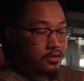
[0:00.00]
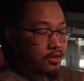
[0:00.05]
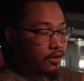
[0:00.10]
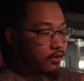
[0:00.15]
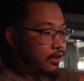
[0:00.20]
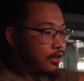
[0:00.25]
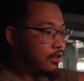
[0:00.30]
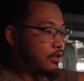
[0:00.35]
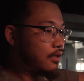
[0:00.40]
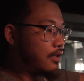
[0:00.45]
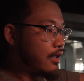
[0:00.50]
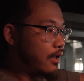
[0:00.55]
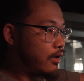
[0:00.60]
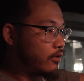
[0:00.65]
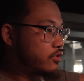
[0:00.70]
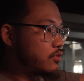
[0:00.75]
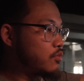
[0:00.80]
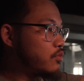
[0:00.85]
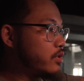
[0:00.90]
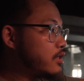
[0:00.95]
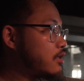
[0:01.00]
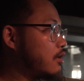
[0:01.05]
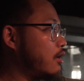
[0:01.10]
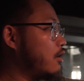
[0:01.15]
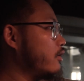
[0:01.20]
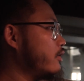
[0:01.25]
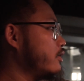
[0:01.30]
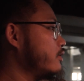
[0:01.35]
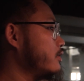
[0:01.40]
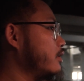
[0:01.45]
So that was the
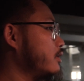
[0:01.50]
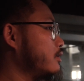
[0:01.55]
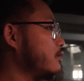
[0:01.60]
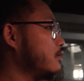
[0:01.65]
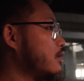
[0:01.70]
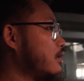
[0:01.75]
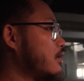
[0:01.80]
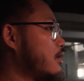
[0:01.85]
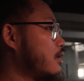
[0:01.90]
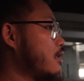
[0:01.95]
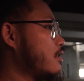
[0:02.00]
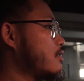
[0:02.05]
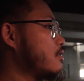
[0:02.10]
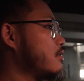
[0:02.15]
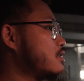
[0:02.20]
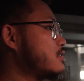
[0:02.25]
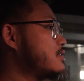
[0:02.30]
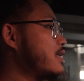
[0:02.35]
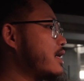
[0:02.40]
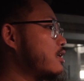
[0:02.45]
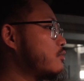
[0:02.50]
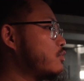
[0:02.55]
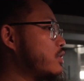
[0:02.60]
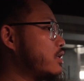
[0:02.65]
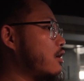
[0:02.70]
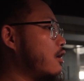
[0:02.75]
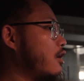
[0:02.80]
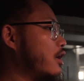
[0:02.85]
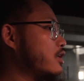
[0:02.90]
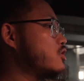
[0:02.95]
recall. And then the second
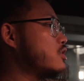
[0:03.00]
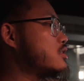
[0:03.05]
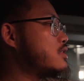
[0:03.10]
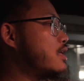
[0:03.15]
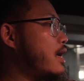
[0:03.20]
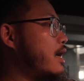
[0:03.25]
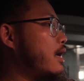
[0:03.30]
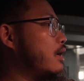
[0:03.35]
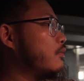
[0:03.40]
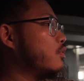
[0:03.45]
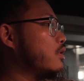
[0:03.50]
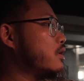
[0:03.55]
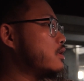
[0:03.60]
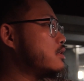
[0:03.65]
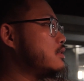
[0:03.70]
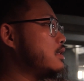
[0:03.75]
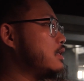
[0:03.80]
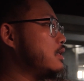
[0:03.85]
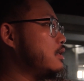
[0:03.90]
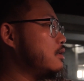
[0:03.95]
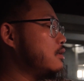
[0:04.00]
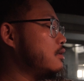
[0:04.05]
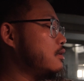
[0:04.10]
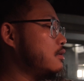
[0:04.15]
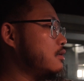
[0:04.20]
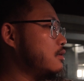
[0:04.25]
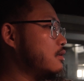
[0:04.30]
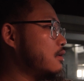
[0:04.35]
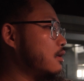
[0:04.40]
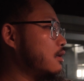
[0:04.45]
recall I just had was
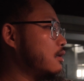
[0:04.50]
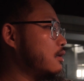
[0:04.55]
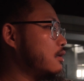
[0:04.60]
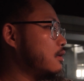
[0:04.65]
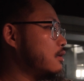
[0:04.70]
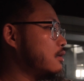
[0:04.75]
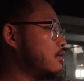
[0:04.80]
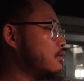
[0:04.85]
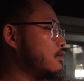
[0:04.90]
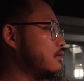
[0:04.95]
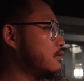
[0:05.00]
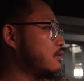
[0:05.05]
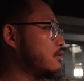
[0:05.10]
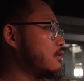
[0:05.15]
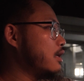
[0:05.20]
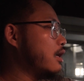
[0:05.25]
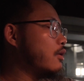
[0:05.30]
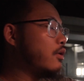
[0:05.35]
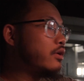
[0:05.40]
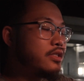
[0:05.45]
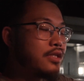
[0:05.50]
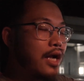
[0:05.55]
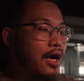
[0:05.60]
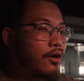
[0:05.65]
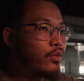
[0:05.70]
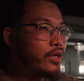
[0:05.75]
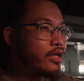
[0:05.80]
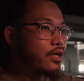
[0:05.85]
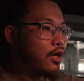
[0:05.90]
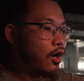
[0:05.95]
it was not
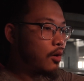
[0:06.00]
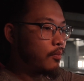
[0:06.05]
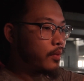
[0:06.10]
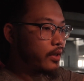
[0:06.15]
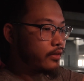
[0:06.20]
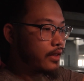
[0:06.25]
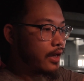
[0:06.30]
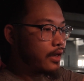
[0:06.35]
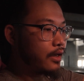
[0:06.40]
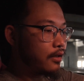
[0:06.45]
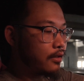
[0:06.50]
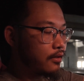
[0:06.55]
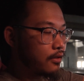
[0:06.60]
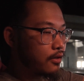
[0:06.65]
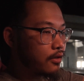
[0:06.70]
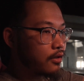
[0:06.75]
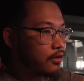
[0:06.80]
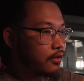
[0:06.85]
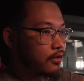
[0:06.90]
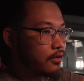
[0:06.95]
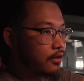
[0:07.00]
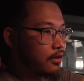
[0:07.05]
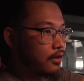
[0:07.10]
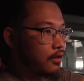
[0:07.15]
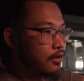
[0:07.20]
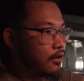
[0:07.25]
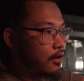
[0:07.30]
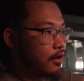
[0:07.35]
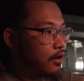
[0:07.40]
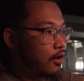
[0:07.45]
a recall, but they're
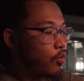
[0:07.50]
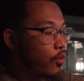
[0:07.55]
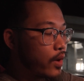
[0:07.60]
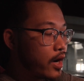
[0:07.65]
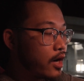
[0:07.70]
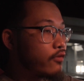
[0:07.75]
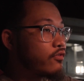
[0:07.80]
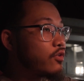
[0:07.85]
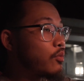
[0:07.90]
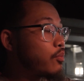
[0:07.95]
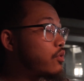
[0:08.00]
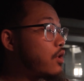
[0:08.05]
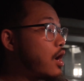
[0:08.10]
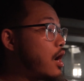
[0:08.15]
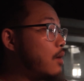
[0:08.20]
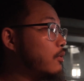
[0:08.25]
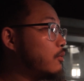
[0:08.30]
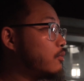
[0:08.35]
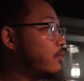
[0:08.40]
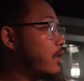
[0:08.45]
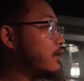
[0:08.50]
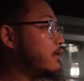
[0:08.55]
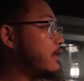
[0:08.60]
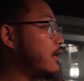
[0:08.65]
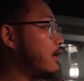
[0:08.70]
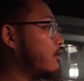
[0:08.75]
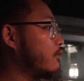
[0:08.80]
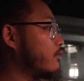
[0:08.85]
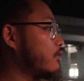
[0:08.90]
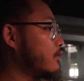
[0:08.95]
aware of the problem right
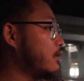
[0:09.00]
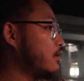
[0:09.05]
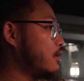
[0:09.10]
now.